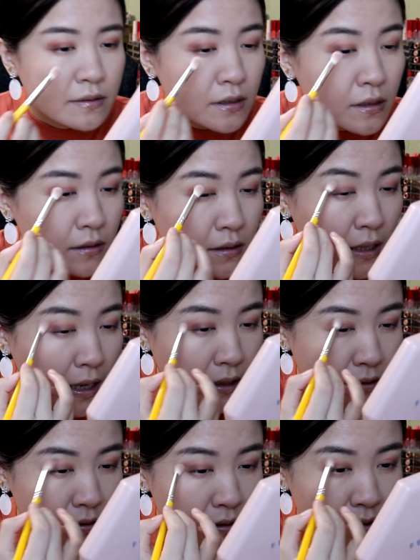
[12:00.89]
in
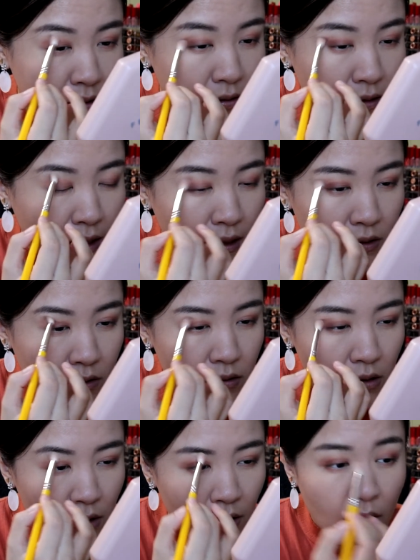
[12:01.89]
that is like,
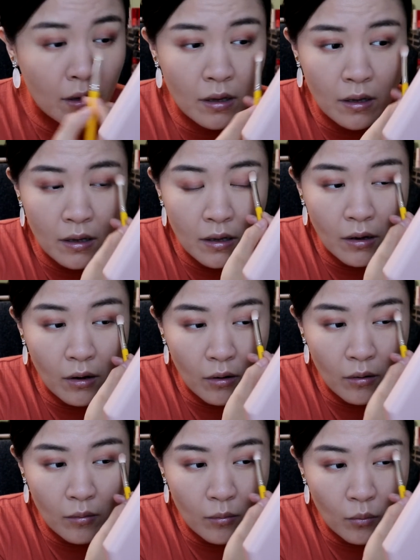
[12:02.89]

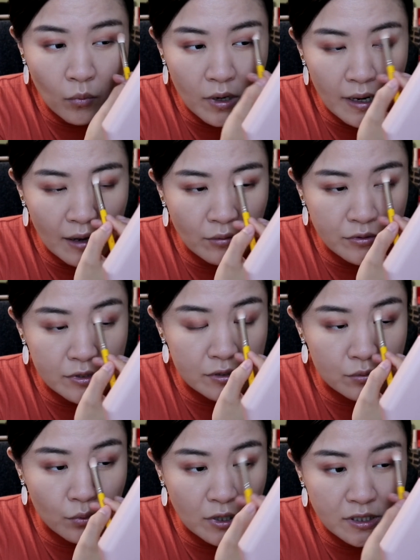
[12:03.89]
when I was
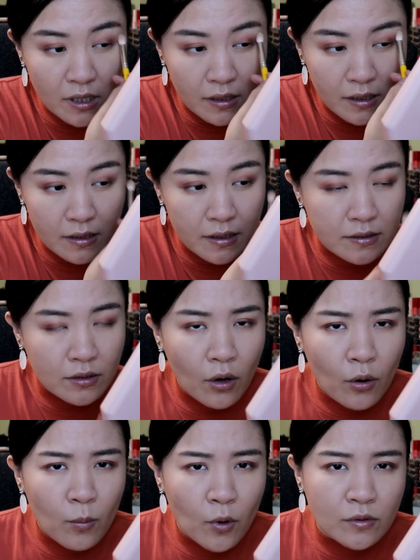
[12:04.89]
swatching it, it's
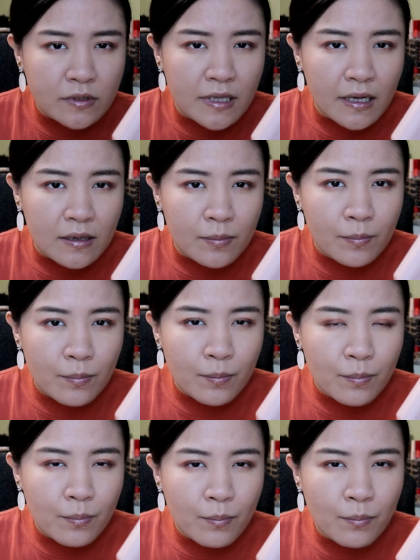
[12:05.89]
almost like
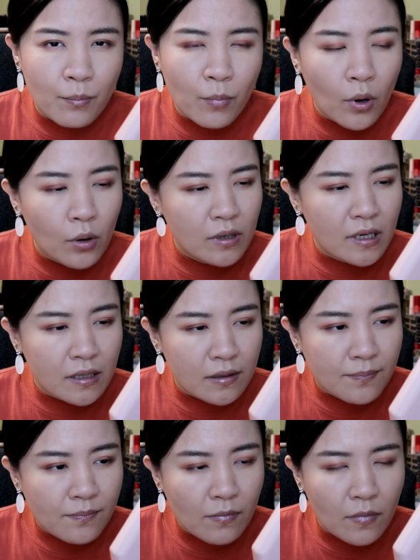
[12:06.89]

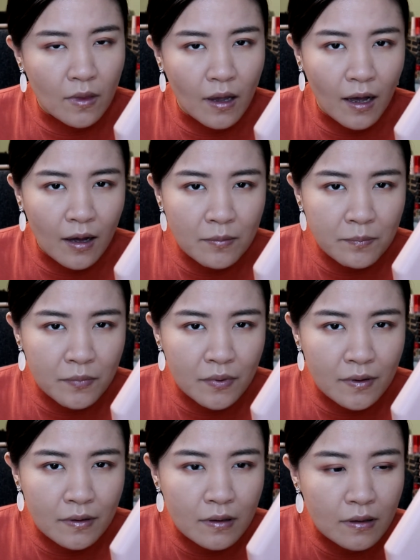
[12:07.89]
balling up
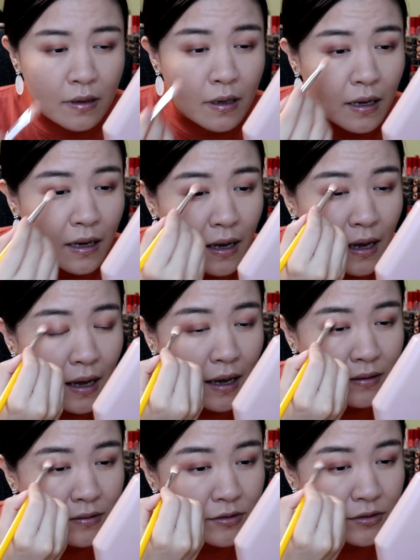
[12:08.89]

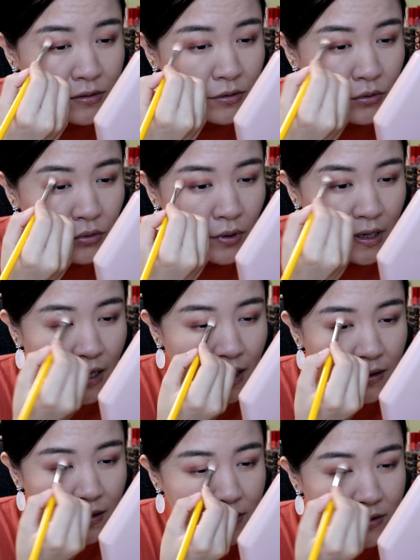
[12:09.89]
and
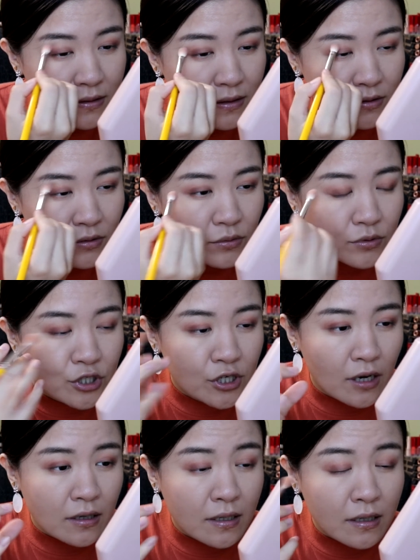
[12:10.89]
create this little
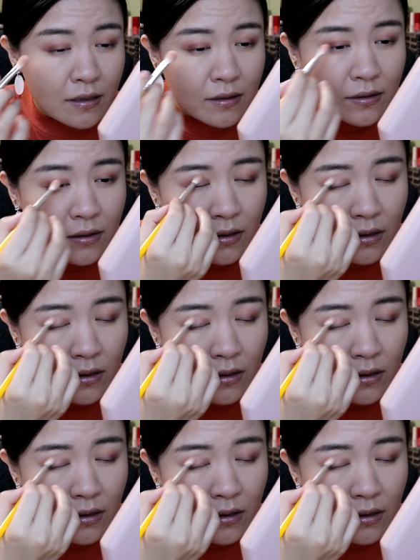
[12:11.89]
chunky